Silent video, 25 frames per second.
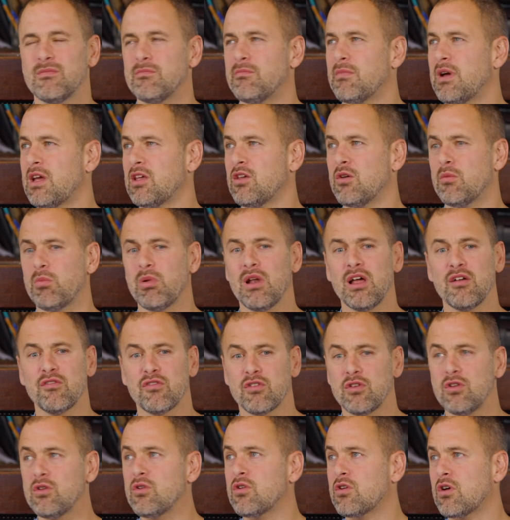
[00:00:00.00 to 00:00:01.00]
mate, you're playing
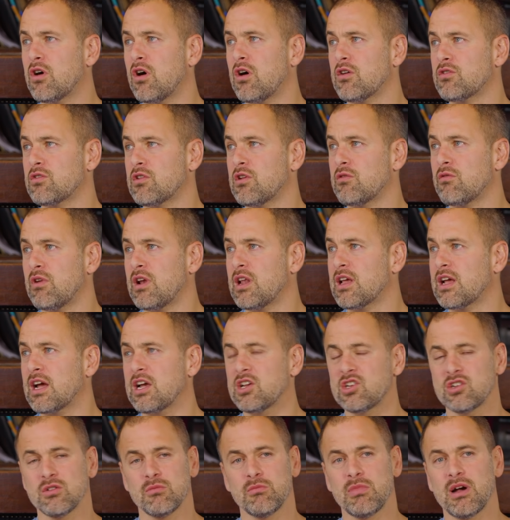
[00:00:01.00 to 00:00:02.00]
for Newcastle in a relegation